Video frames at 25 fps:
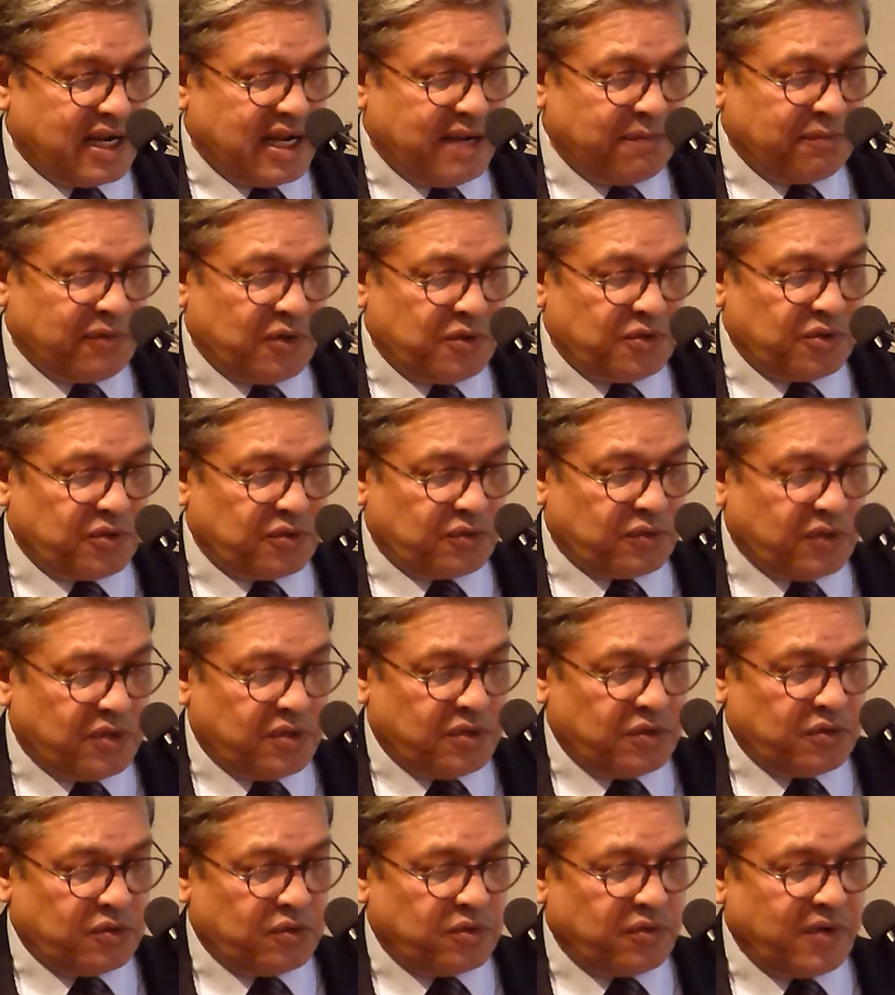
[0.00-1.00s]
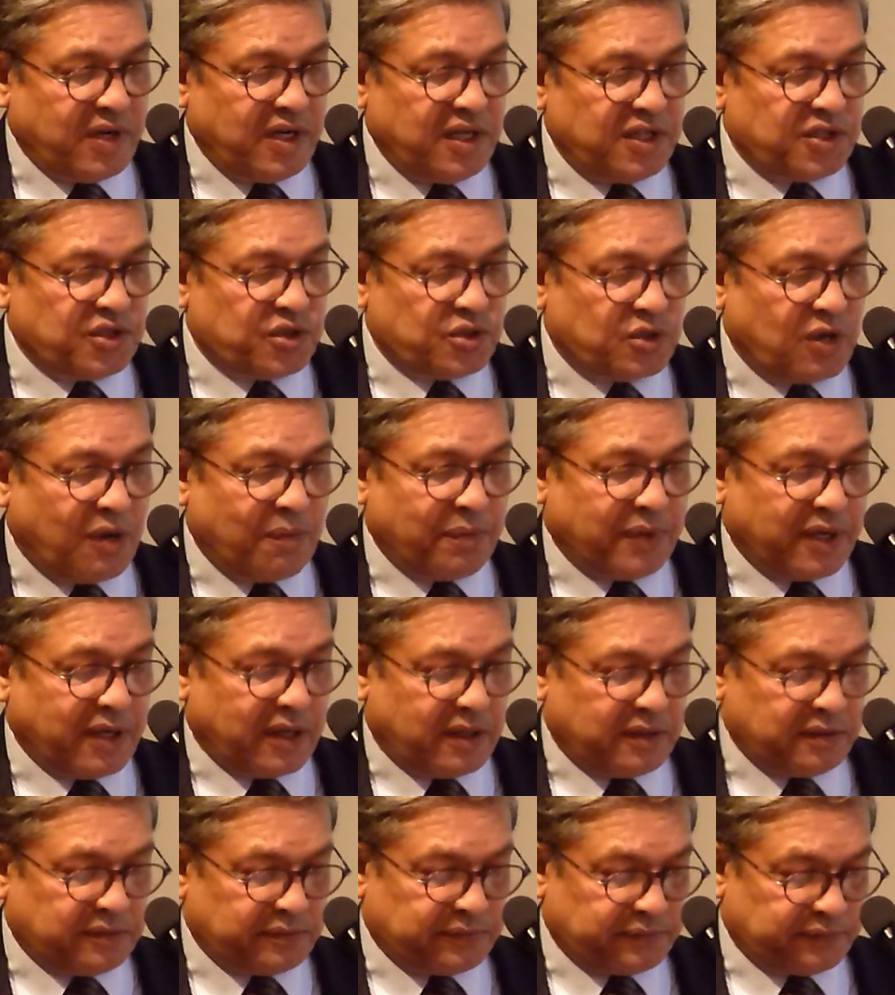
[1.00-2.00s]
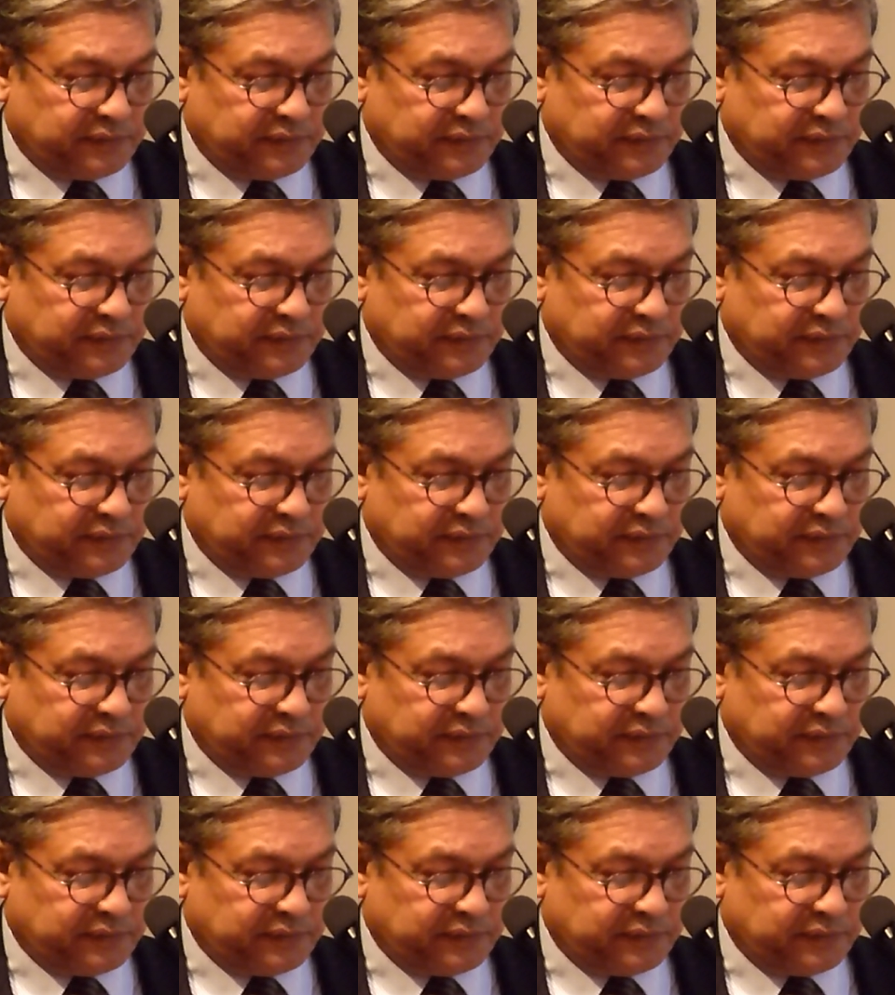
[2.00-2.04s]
I'm going to, to really stop here.